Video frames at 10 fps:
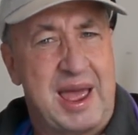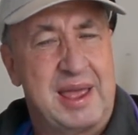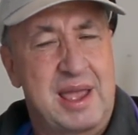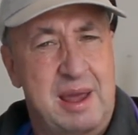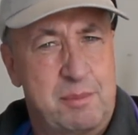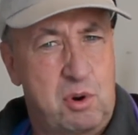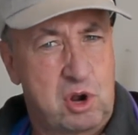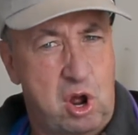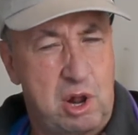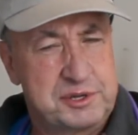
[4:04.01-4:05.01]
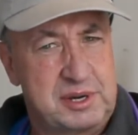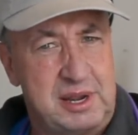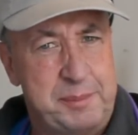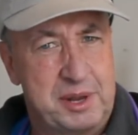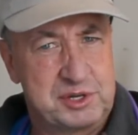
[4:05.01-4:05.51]
I got more calls and
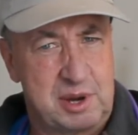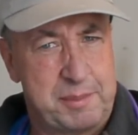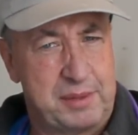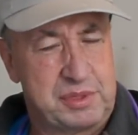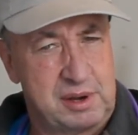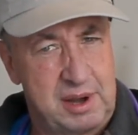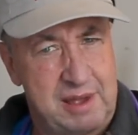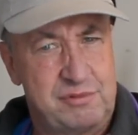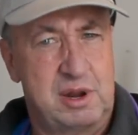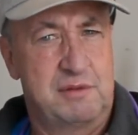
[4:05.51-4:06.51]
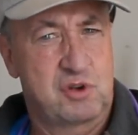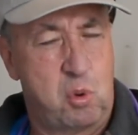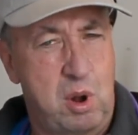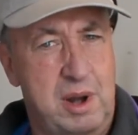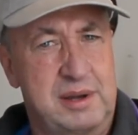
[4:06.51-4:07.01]
emails about the level of
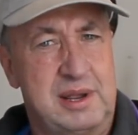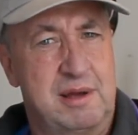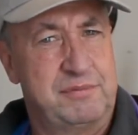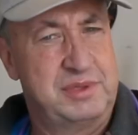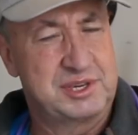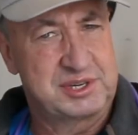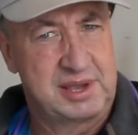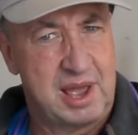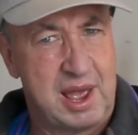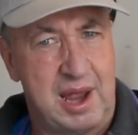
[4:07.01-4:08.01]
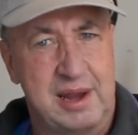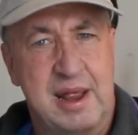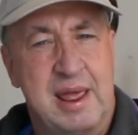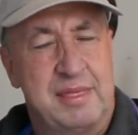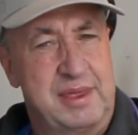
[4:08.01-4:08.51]
quality of this guy
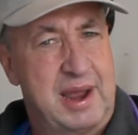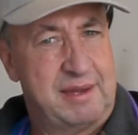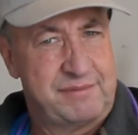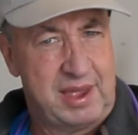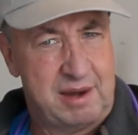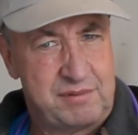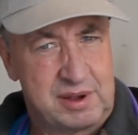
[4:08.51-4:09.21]
than I have ever